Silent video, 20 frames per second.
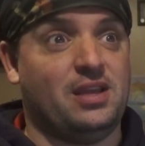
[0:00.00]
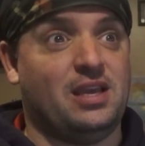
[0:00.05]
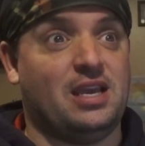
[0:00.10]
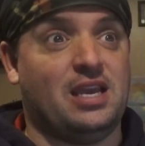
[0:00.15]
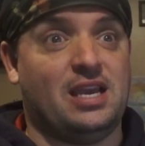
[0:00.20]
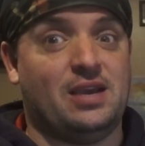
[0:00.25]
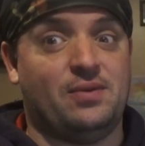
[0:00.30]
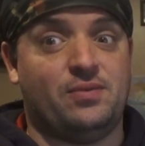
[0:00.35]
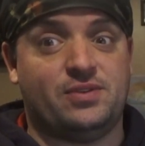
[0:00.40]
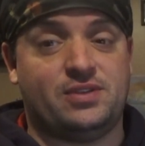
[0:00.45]

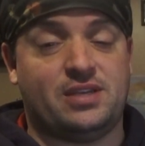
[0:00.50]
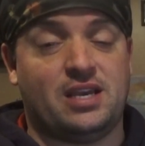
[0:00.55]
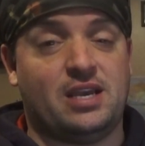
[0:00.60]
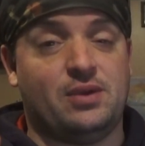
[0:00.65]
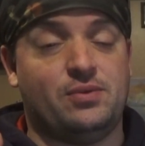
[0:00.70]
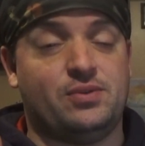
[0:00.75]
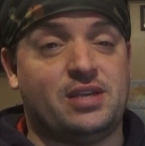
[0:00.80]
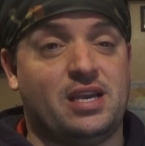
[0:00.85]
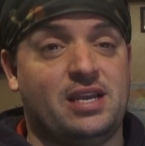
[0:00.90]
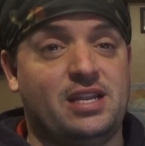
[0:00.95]
It was
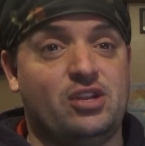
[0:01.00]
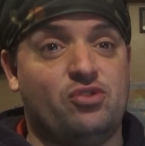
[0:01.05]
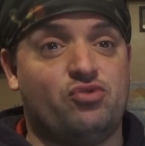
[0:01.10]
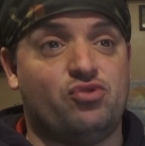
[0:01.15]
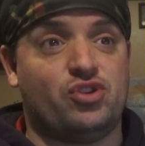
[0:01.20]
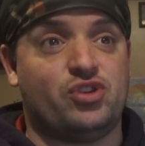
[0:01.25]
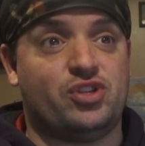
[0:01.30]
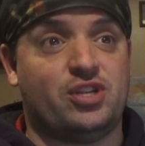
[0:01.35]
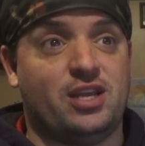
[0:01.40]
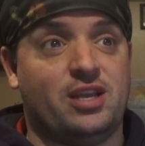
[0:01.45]
getting
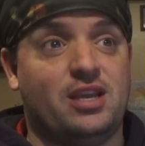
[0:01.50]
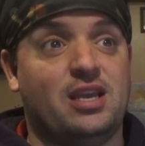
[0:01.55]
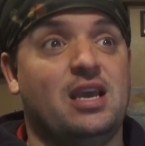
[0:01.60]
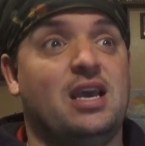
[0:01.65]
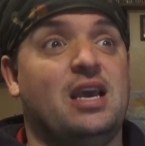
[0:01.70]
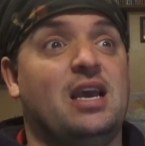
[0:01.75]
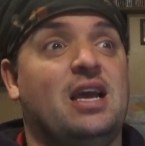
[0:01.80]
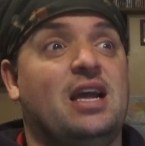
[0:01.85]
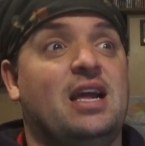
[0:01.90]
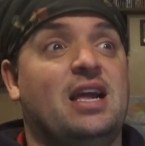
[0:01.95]
interesting.
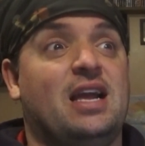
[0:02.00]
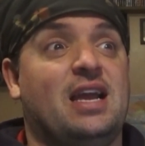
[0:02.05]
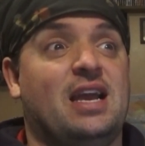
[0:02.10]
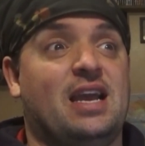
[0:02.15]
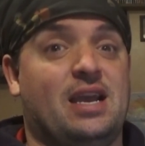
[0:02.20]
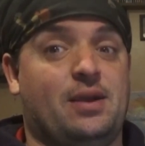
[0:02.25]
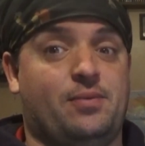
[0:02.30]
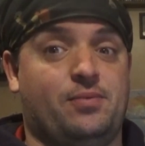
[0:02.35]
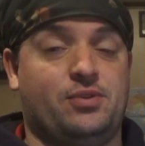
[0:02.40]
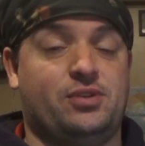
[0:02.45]

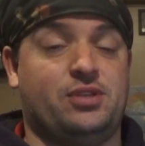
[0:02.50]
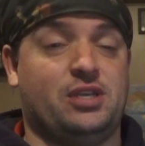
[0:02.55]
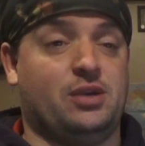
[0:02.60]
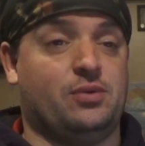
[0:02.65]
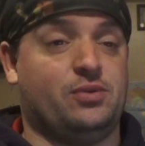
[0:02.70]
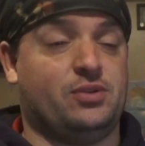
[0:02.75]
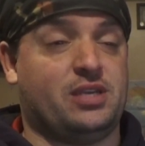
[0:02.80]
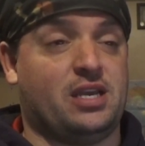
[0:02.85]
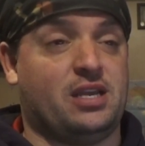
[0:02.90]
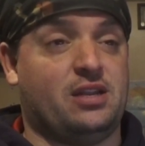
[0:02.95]
It was
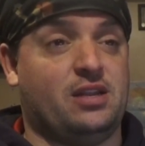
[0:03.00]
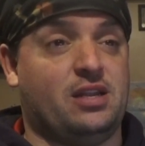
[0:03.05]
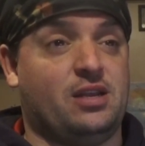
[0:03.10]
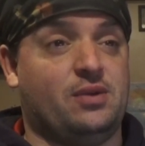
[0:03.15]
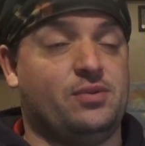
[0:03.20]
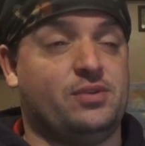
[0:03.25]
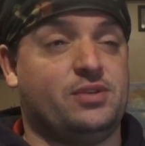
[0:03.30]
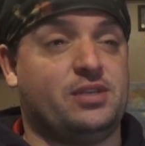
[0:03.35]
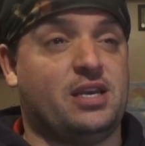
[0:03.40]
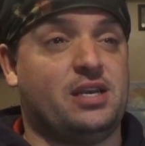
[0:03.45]

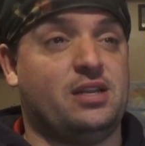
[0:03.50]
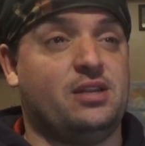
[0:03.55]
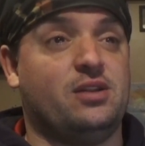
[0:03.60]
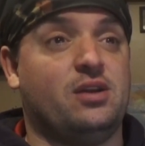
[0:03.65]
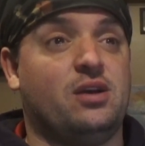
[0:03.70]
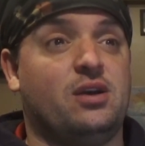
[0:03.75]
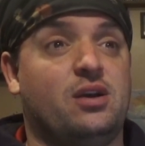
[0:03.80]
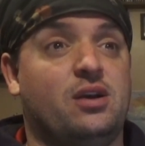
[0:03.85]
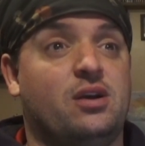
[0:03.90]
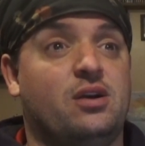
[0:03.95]
getting
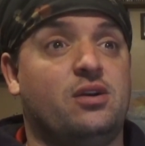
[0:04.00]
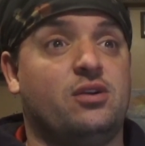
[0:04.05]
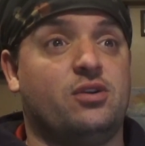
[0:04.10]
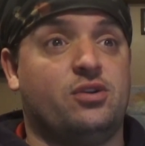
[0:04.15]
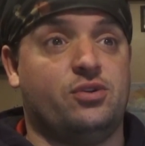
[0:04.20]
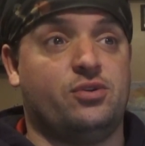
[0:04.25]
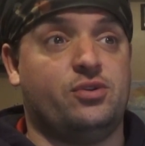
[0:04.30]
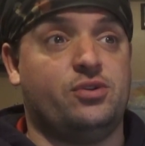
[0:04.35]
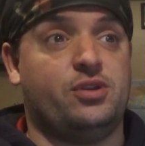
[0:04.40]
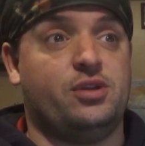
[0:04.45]

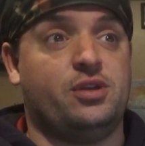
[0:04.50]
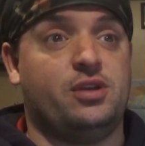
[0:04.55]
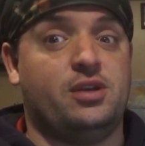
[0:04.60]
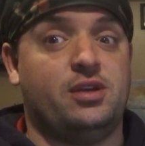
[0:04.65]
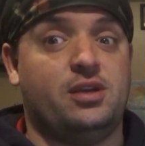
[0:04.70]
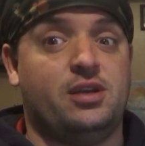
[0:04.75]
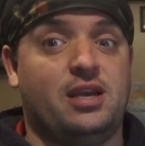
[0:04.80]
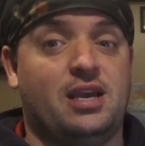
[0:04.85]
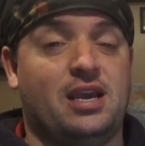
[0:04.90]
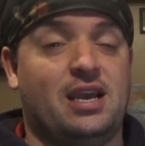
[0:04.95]
good.
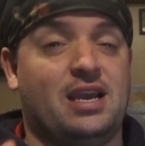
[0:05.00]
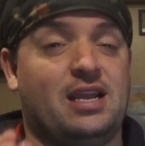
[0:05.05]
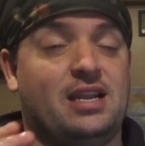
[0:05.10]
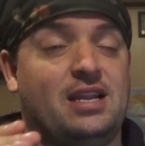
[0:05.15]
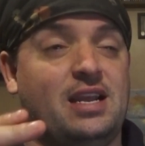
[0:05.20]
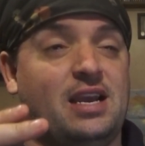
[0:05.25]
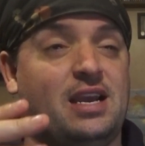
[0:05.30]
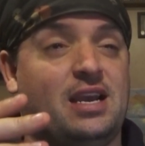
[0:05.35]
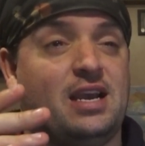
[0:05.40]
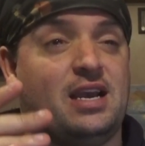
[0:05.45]
It
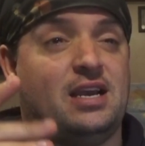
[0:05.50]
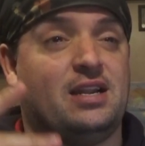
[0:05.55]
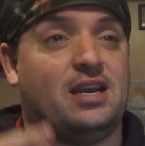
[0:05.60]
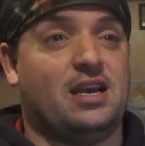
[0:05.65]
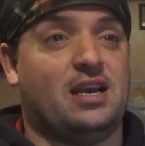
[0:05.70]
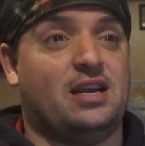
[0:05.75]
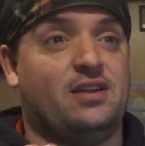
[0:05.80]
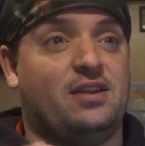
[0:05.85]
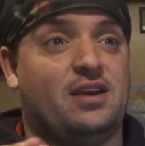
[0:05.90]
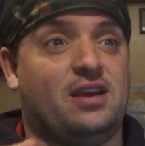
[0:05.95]
had
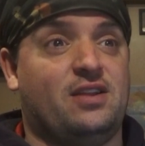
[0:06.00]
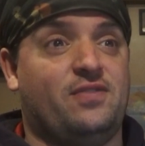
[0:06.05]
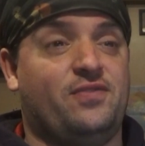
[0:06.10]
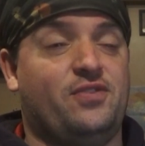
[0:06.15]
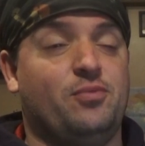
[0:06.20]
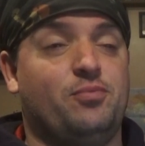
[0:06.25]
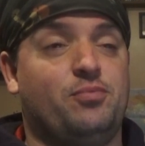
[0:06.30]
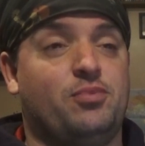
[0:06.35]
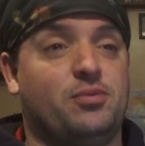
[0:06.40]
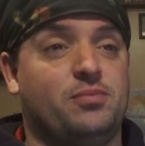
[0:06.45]
a few
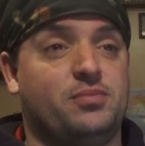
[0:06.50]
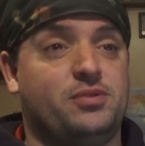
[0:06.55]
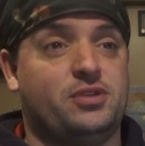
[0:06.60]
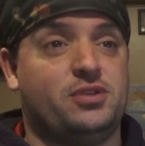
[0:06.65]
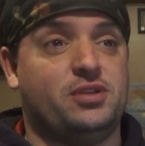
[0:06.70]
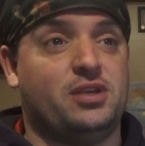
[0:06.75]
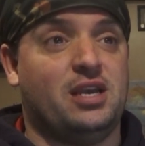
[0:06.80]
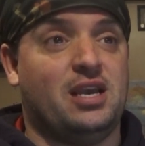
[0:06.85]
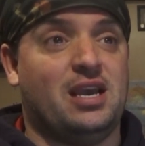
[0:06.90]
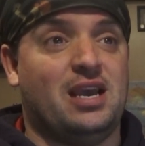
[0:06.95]
bumps,
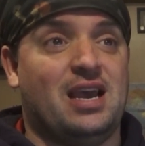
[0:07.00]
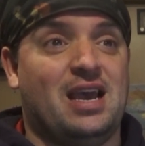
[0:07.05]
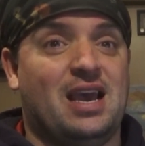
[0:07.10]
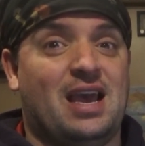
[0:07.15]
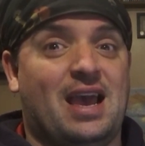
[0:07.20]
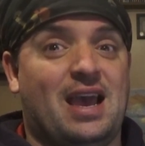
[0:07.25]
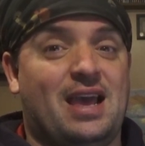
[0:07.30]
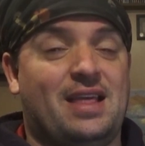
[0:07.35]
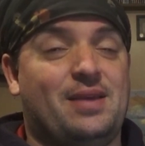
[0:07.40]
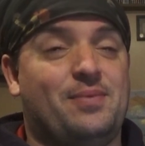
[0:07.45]

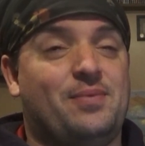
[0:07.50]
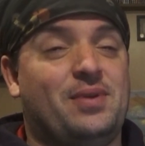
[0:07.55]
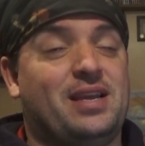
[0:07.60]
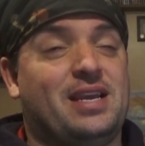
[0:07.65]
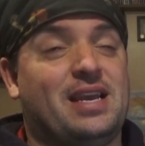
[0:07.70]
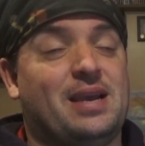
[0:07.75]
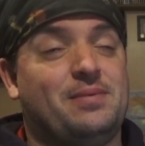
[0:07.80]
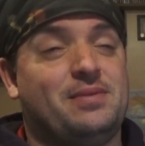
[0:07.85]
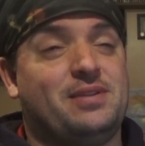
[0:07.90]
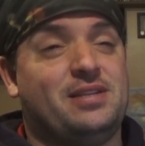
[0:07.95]
and then when it
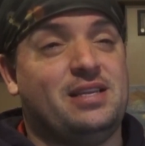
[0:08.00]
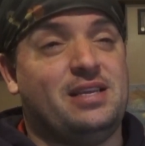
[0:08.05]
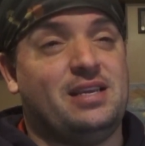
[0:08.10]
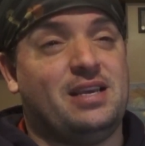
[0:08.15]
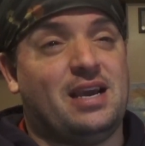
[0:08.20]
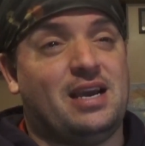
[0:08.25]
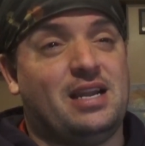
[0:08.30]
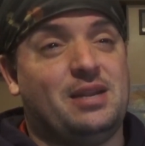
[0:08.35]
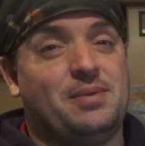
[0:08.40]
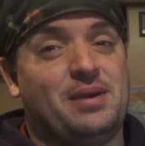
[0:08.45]
came to the
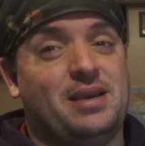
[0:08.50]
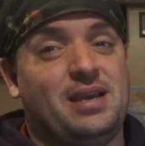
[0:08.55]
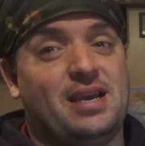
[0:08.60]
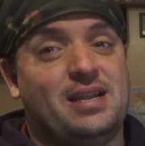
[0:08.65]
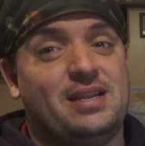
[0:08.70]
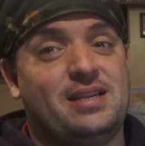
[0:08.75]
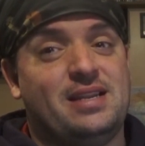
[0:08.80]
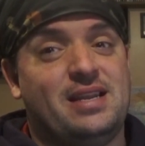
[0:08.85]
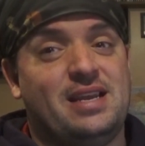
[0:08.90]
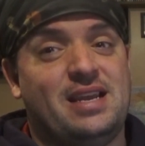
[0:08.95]
anime
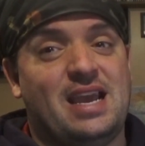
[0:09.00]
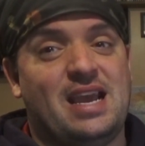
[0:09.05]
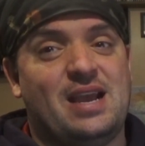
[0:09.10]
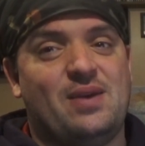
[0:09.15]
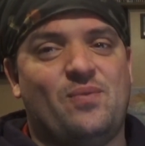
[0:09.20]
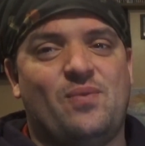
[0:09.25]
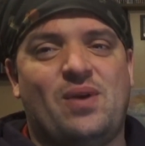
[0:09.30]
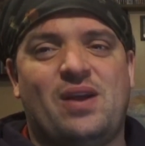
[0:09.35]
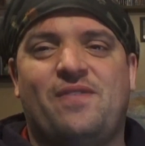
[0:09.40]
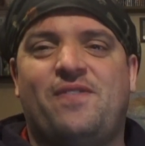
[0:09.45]
ending, it
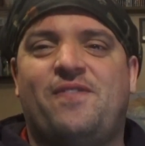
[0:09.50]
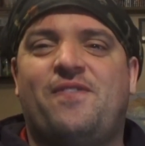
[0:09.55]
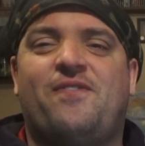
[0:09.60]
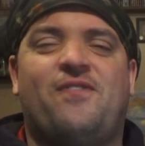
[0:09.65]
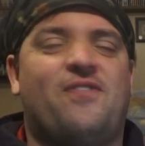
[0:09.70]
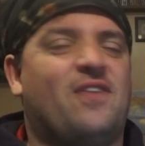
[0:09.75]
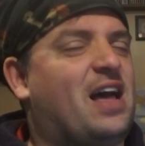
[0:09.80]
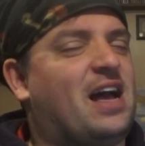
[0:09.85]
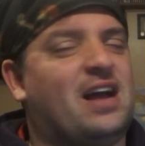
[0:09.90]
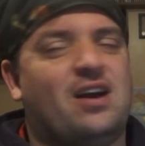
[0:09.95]
went
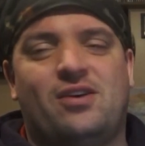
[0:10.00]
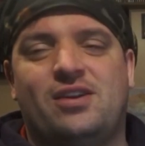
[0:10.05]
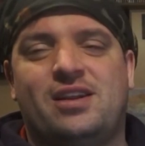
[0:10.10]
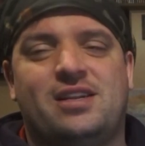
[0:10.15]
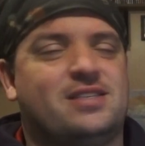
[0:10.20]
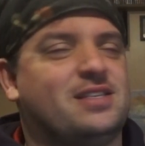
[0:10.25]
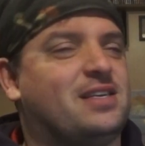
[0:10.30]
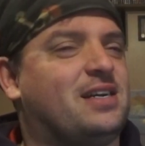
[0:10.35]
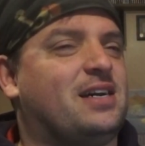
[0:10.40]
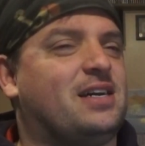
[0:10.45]
flat on its
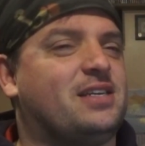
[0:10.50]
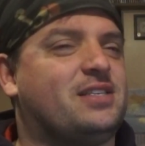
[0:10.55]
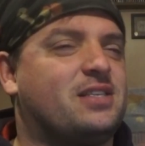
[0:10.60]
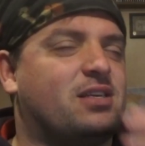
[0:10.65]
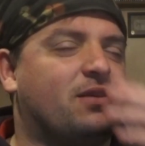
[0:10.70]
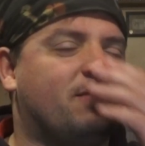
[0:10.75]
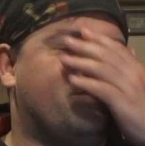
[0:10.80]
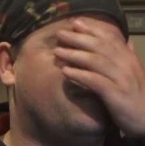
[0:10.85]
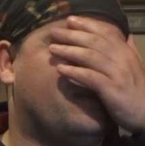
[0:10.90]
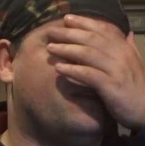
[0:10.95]
ass.
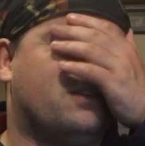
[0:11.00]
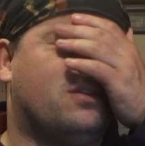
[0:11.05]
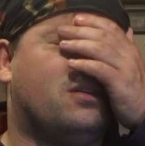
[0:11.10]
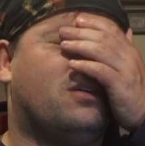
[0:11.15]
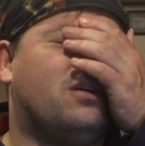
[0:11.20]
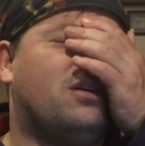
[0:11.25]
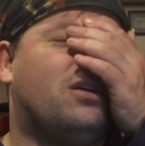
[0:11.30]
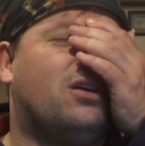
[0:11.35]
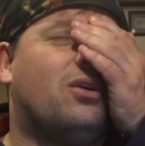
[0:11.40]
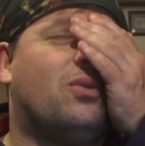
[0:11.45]
I'm like,
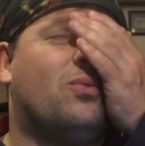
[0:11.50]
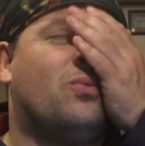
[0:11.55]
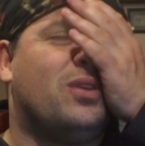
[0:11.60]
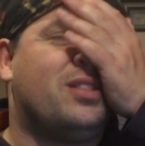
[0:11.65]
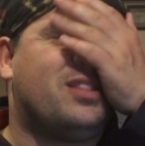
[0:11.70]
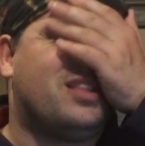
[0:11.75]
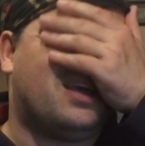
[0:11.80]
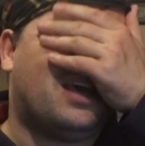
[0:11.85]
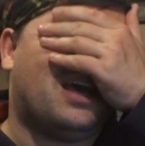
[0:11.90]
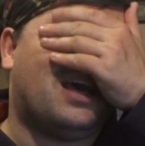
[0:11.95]
oh, what
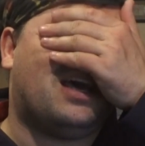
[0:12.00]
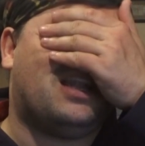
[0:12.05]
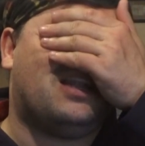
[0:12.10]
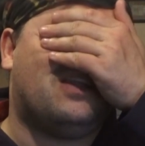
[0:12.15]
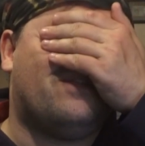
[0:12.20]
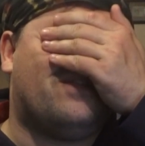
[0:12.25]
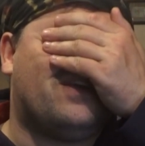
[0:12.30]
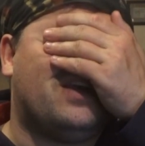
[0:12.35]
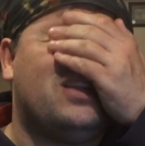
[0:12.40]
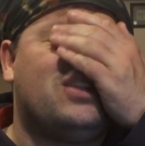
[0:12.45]
the hell
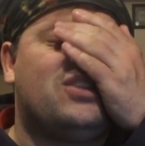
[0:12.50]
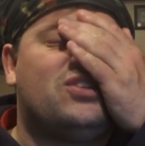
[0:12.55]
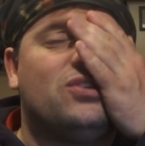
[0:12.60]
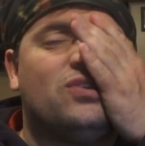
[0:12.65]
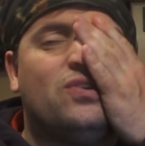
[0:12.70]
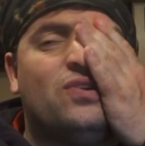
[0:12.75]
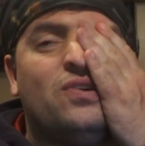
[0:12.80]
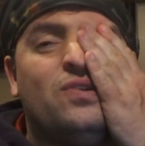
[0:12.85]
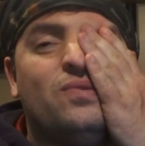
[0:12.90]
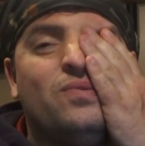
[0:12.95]
have they
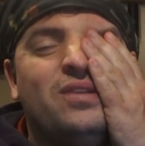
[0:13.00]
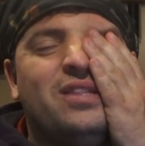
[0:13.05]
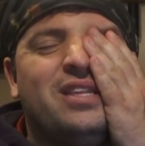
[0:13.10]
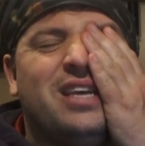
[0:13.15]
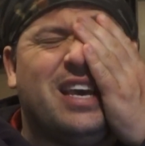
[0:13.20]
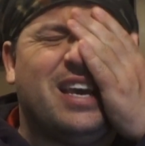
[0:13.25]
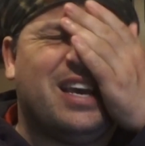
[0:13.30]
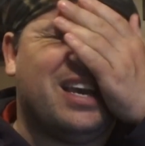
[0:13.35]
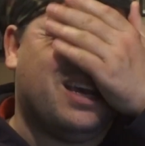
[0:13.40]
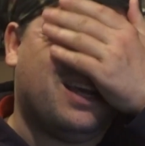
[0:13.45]
done? What the
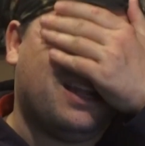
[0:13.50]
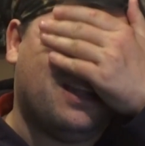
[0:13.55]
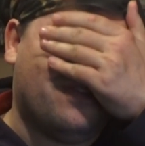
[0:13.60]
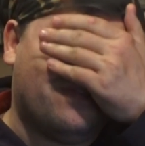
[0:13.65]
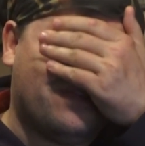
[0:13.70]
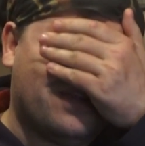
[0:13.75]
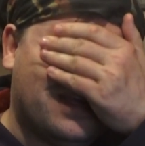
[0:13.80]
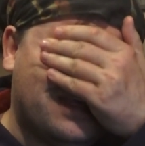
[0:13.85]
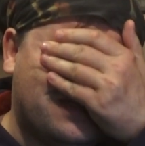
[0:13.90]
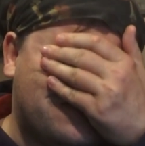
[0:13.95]
hell
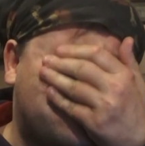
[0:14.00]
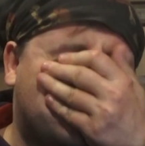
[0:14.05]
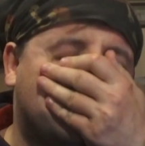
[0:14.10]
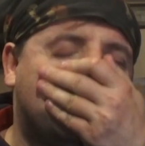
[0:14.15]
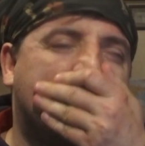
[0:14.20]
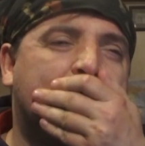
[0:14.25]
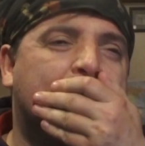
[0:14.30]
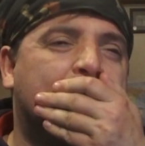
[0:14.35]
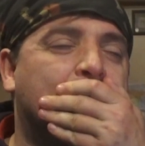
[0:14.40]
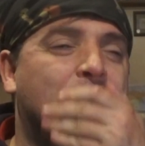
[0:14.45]
have they
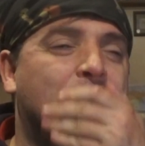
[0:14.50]
done?